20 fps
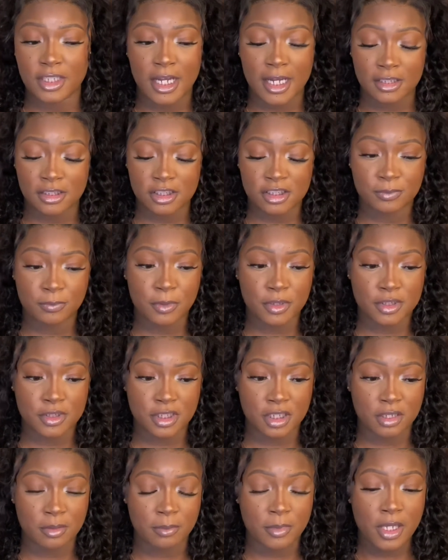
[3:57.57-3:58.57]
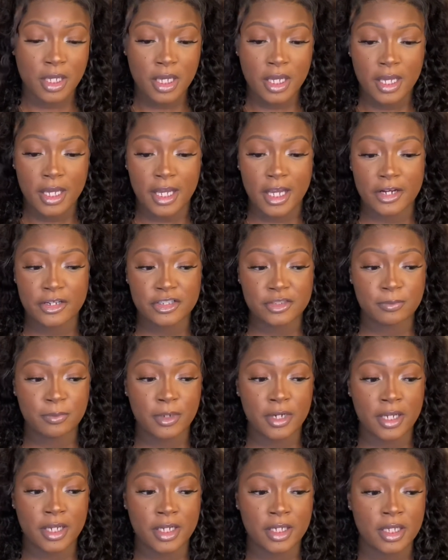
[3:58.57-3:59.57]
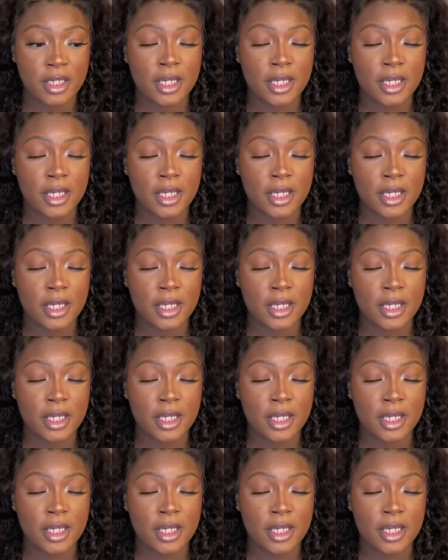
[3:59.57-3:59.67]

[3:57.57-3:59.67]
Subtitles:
I just put some hairspray